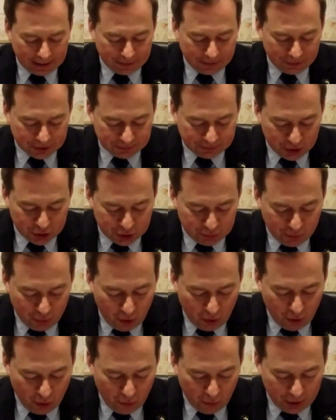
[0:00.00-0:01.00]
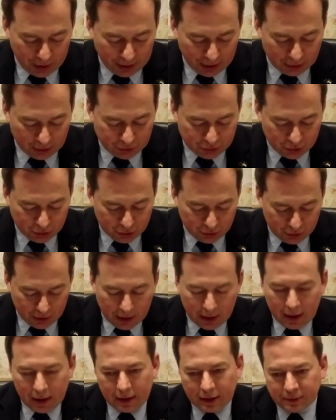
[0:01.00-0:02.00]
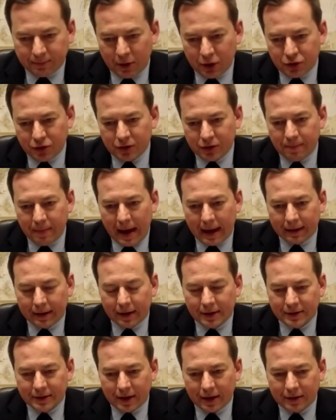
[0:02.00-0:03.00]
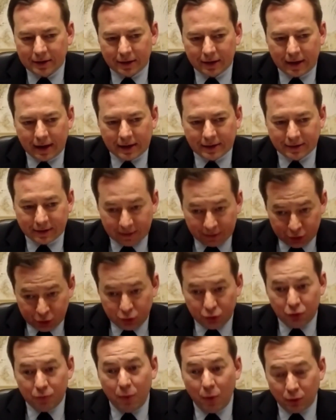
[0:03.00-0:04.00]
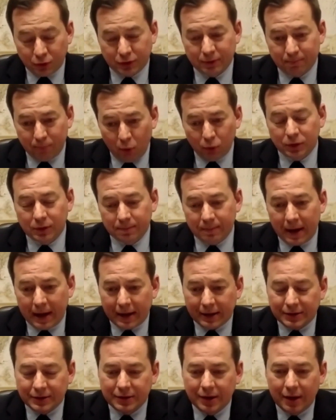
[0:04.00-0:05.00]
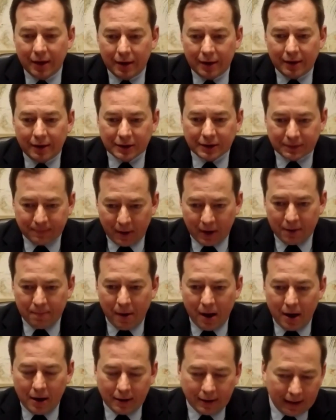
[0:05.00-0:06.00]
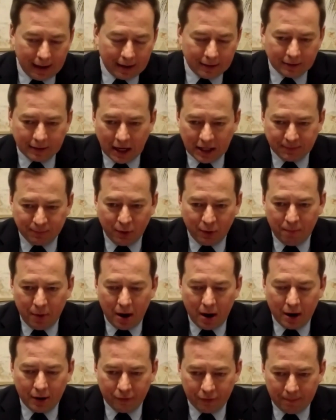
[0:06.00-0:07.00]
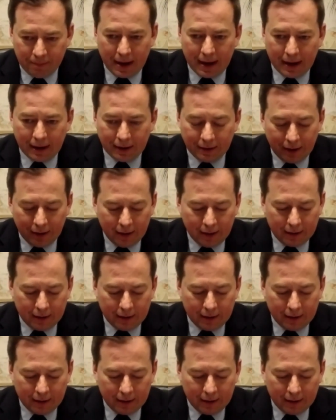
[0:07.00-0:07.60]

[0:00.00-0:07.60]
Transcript: There's much more we can do, especially the banking sector, as the 2 most important banks, Sberbank and Gazprombank, remain